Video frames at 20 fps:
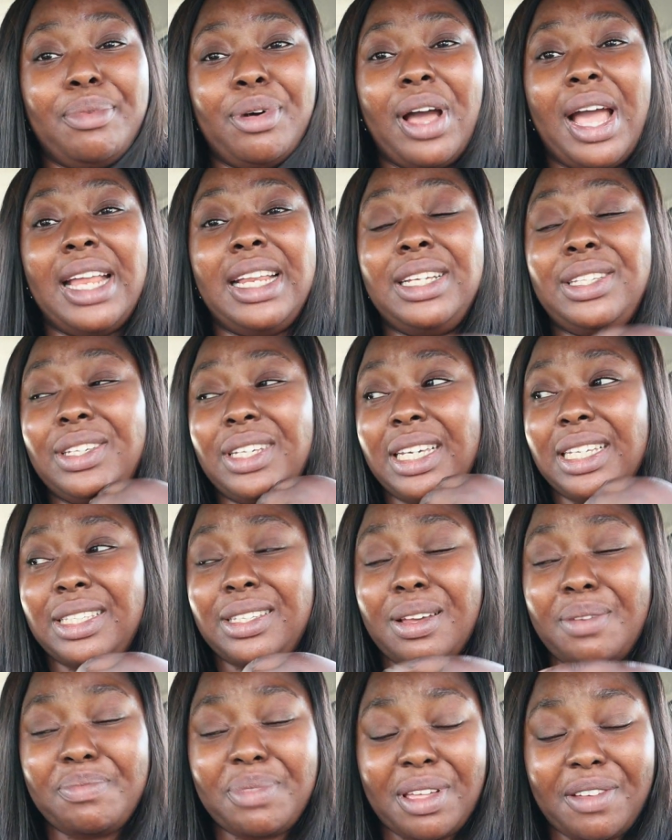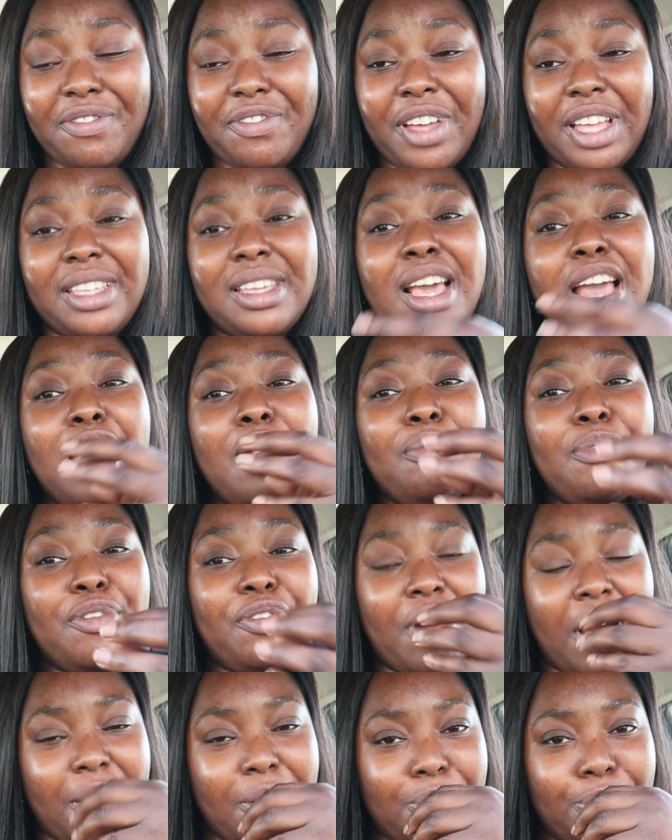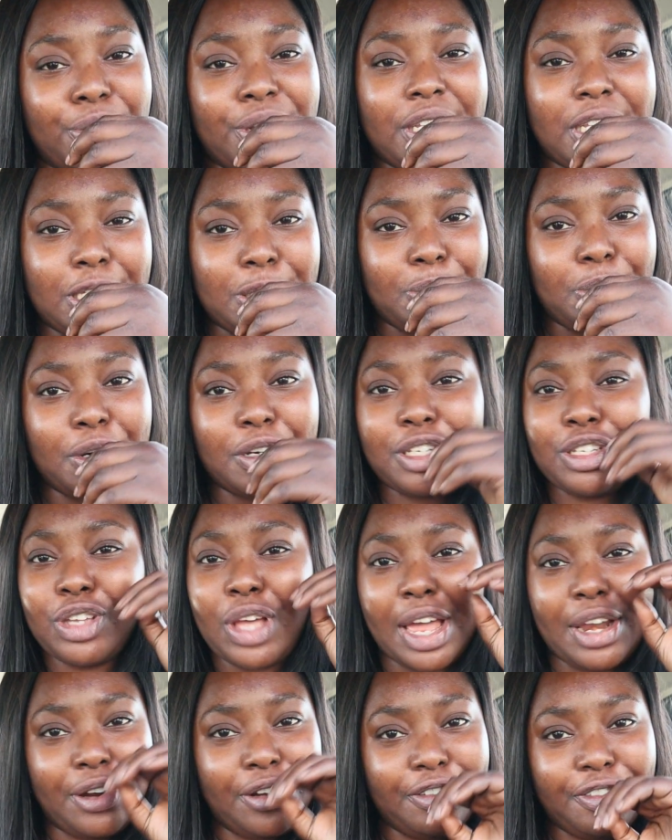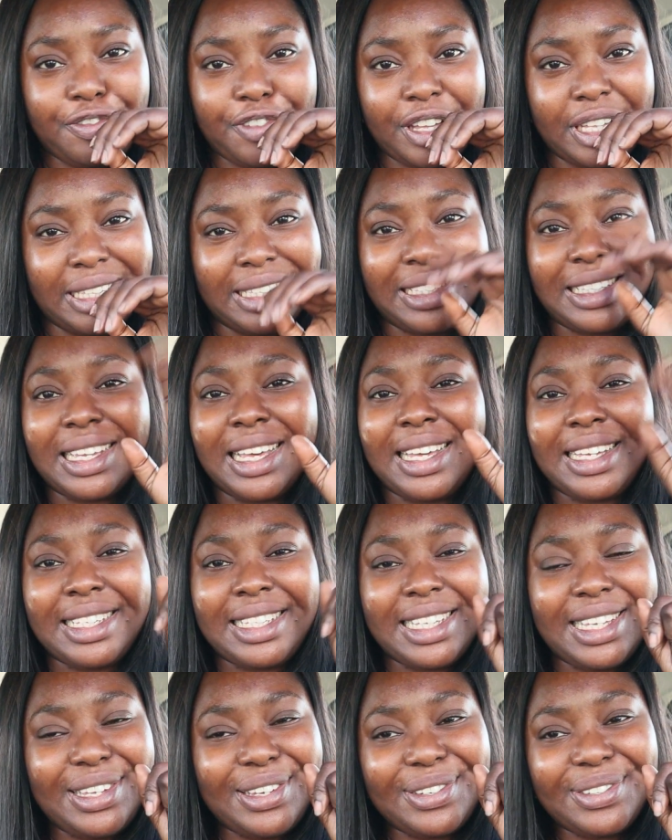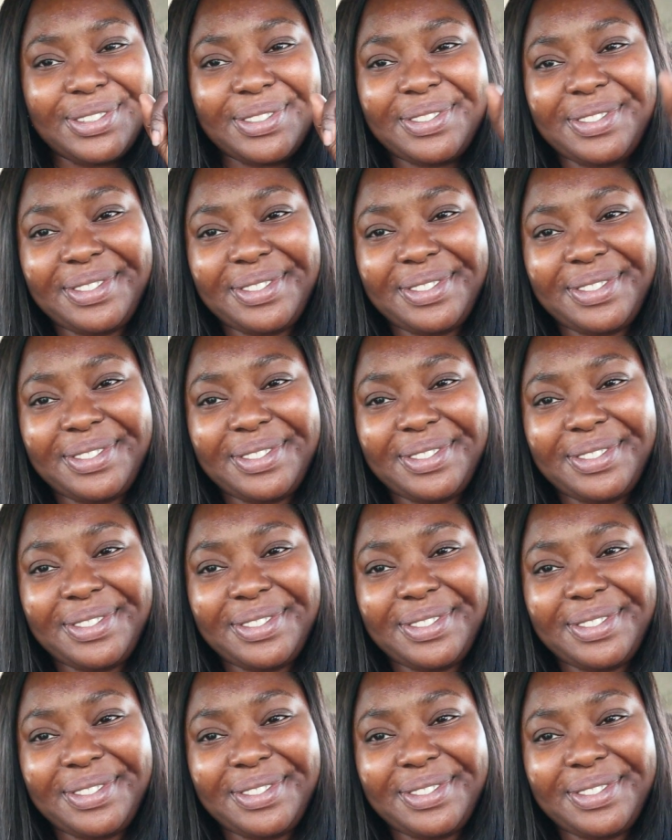But I need to eat something first before I open this box so I don't faint. See you.